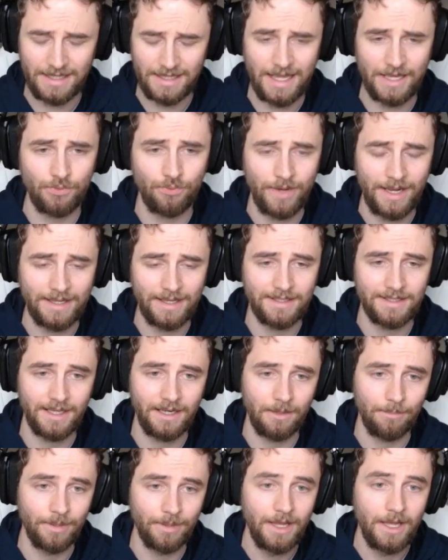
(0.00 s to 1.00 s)
/ rank
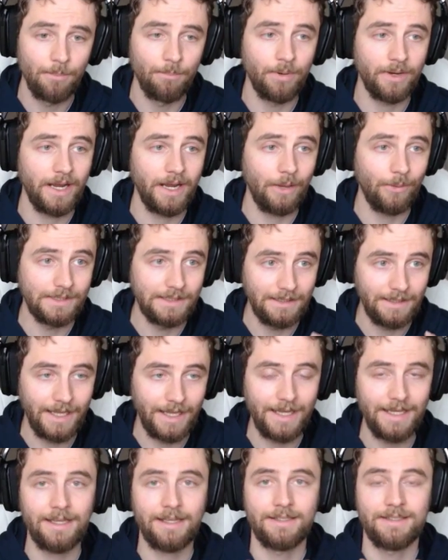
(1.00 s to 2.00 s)
setup, but I would
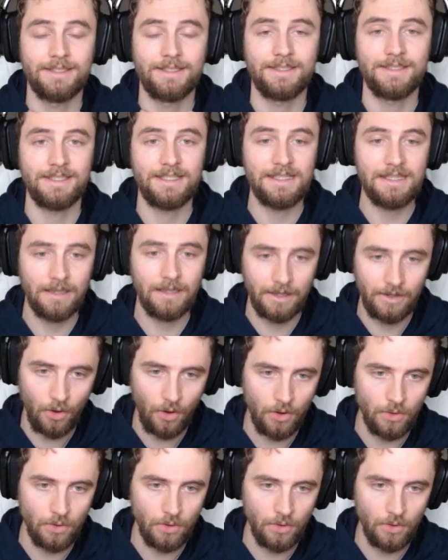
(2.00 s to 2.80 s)
like to see an